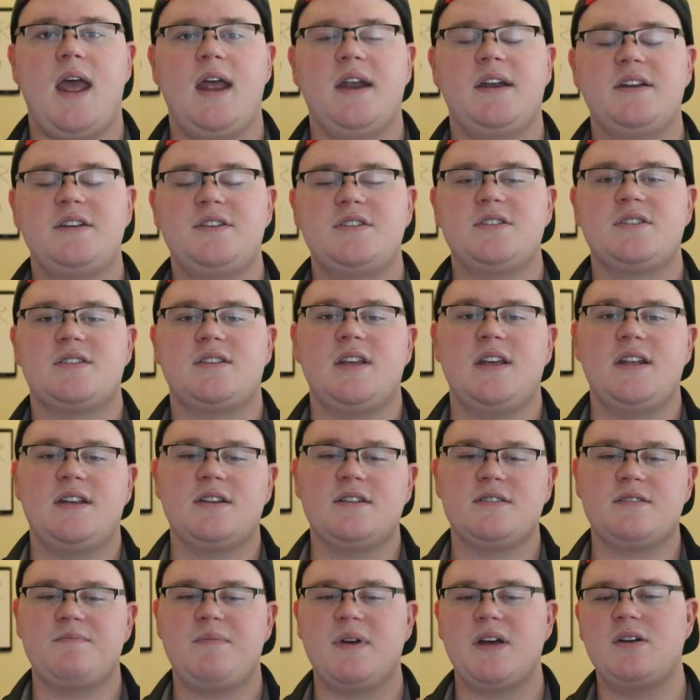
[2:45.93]
and it
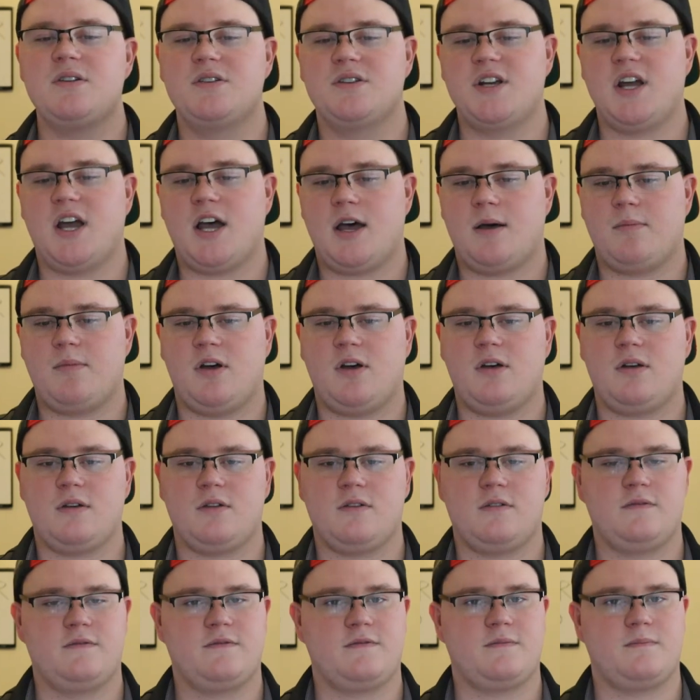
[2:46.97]
does a better job
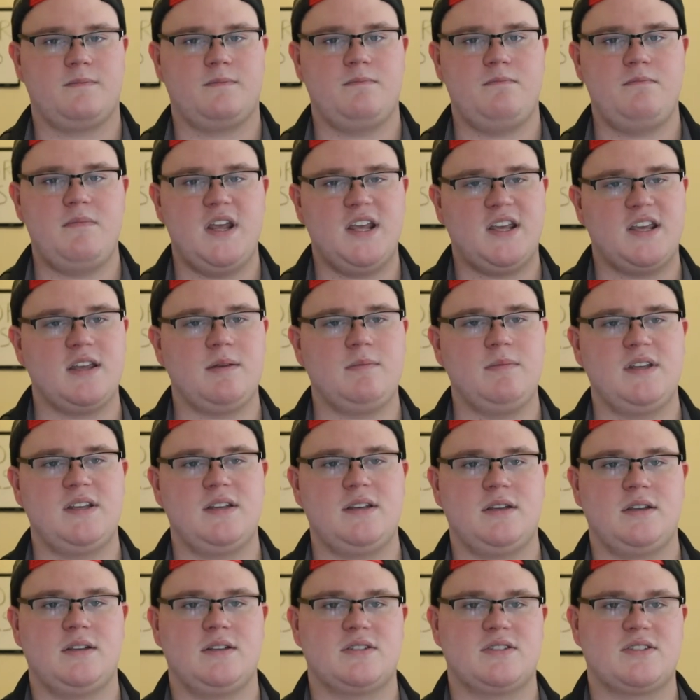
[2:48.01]
of making
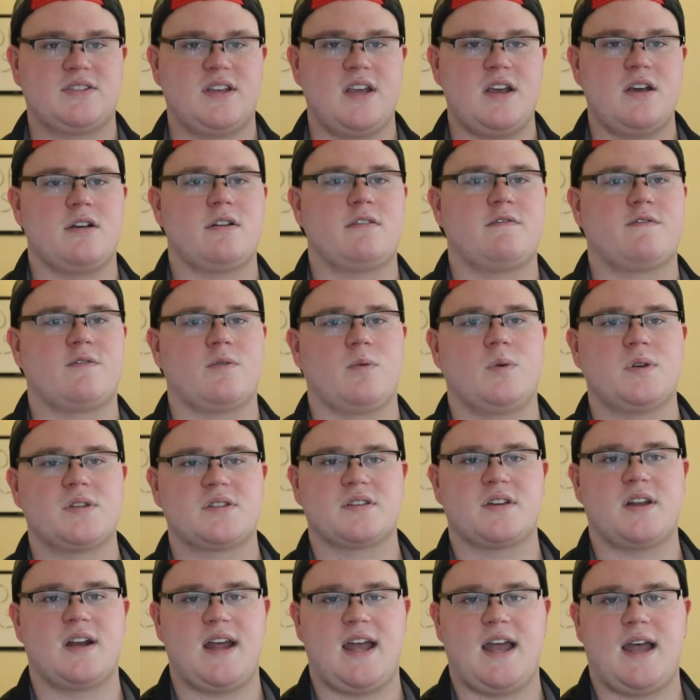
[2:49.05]
me scared for
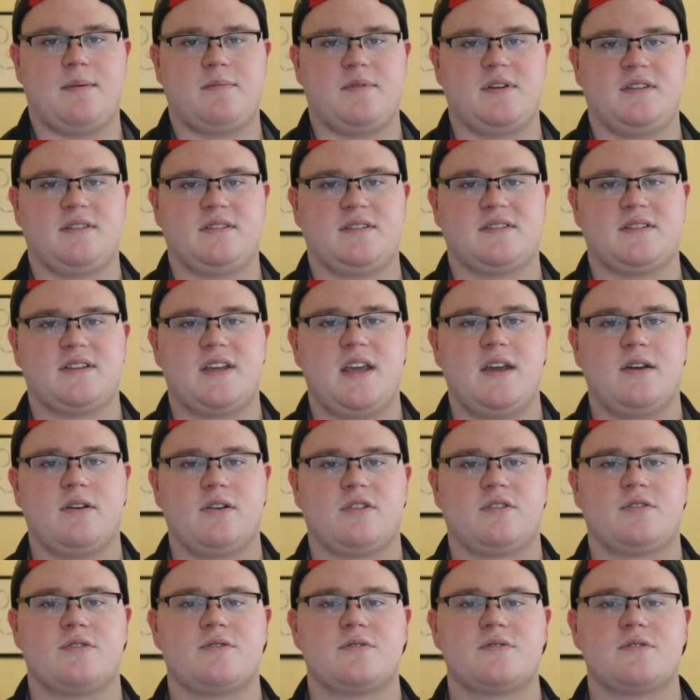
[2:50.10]
what's going to happen to these
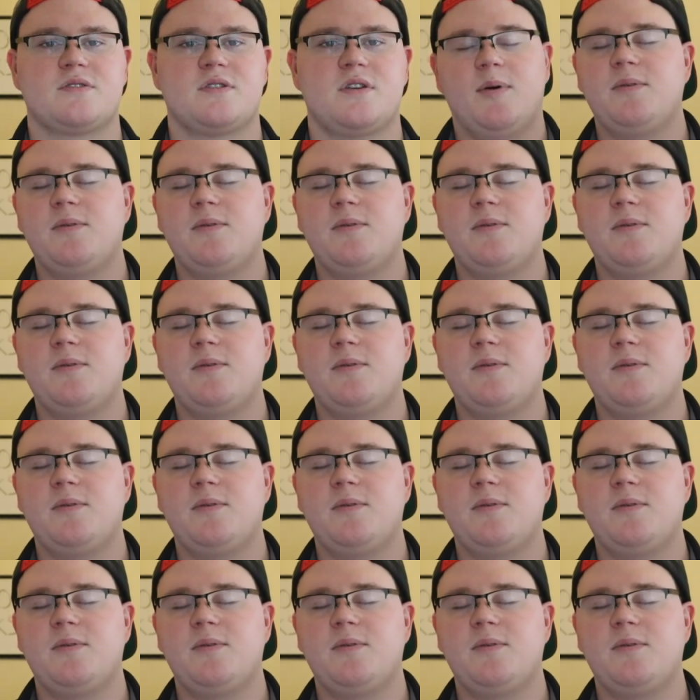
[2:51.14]
characters.